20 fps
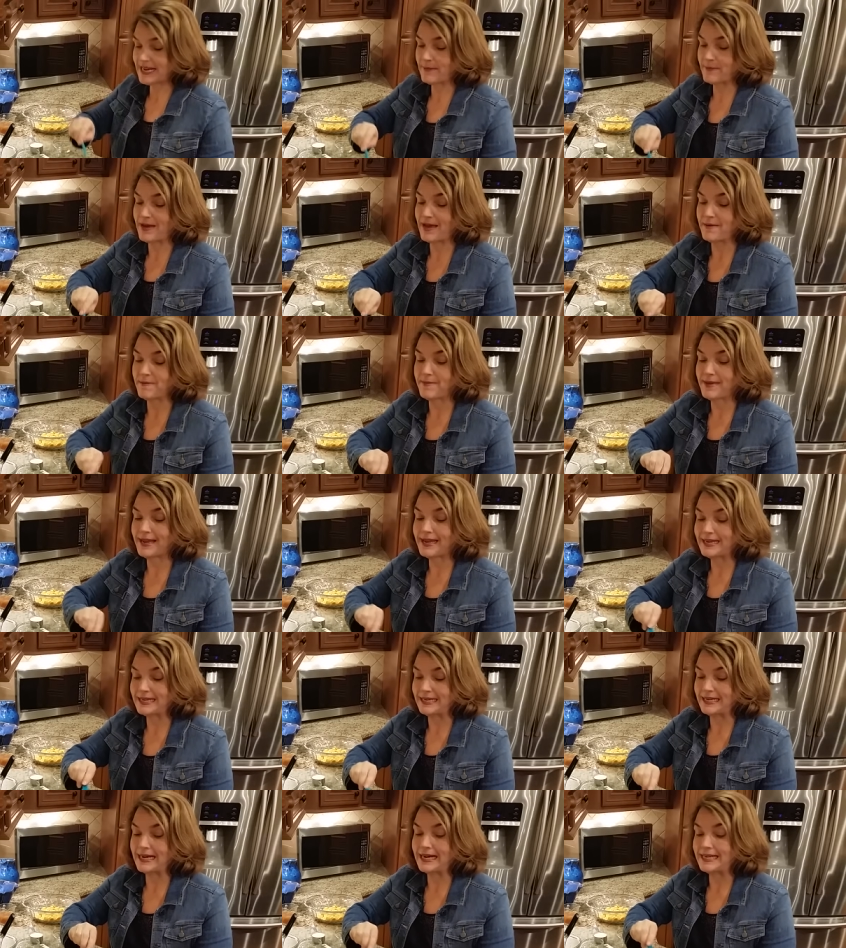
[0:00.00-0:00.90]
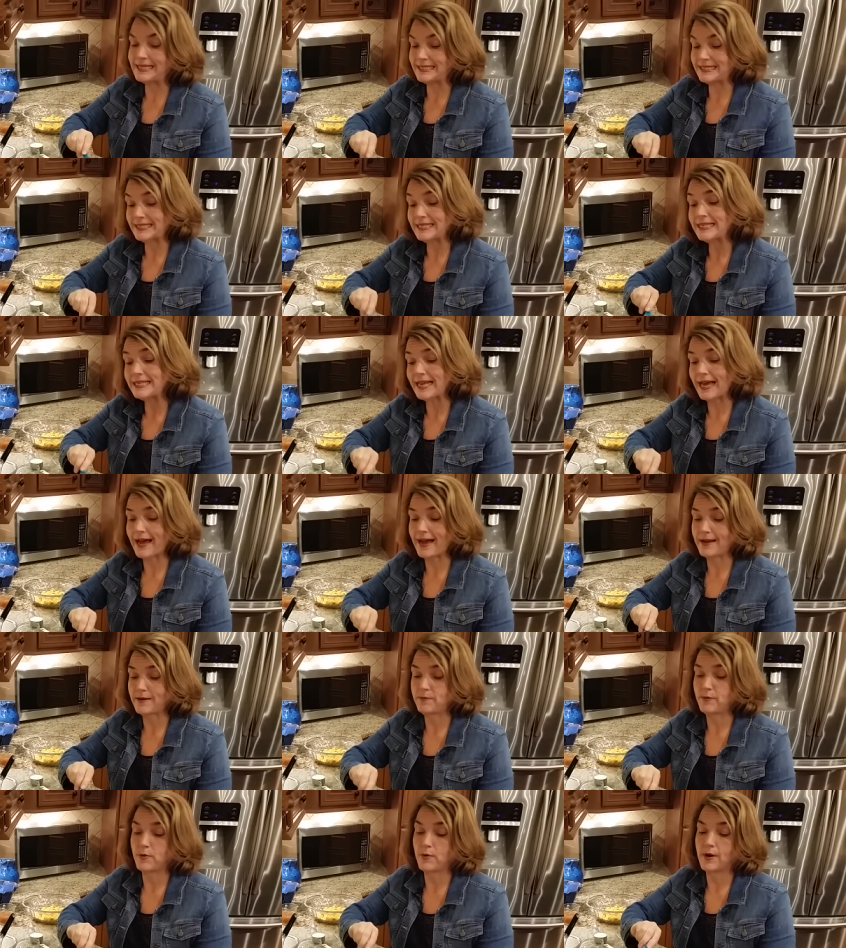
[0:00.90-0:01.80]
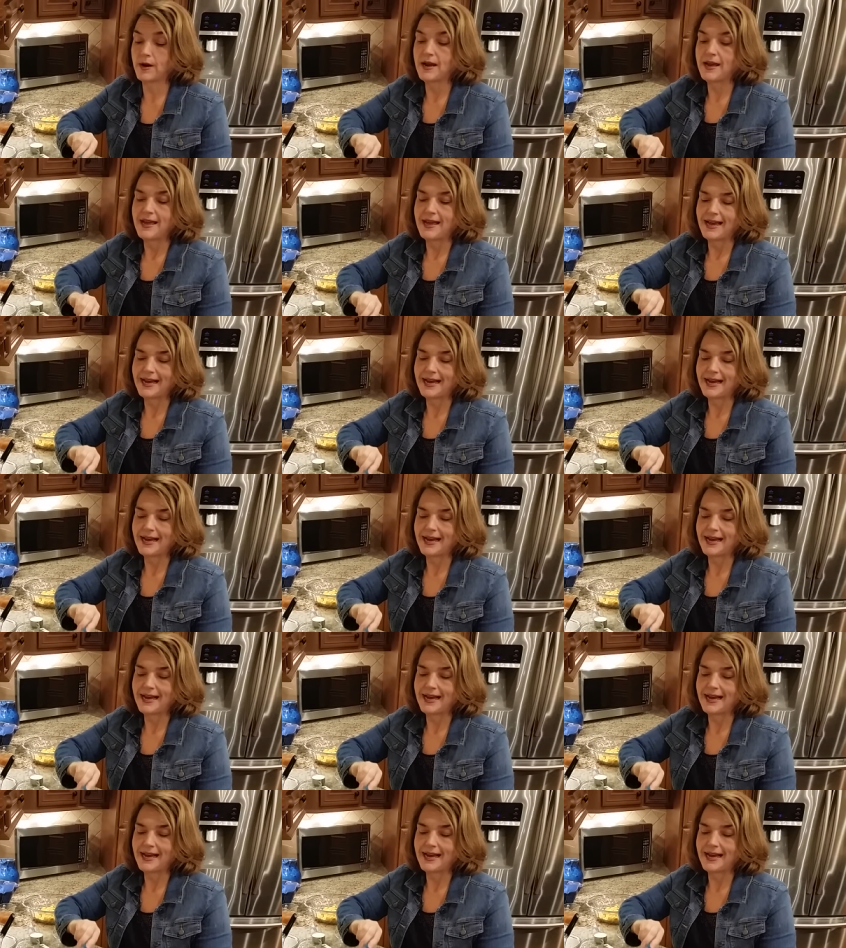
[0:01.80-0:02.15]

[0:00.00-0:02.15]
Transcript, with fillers: time I made it, I did add more.